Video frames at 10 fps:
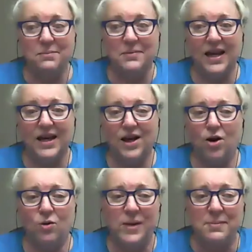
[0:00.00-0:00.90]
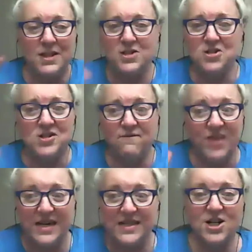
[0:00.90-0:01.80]
like, oh, maybe there's some
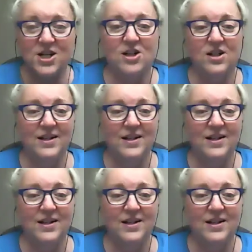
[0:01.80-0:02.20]
fancier here.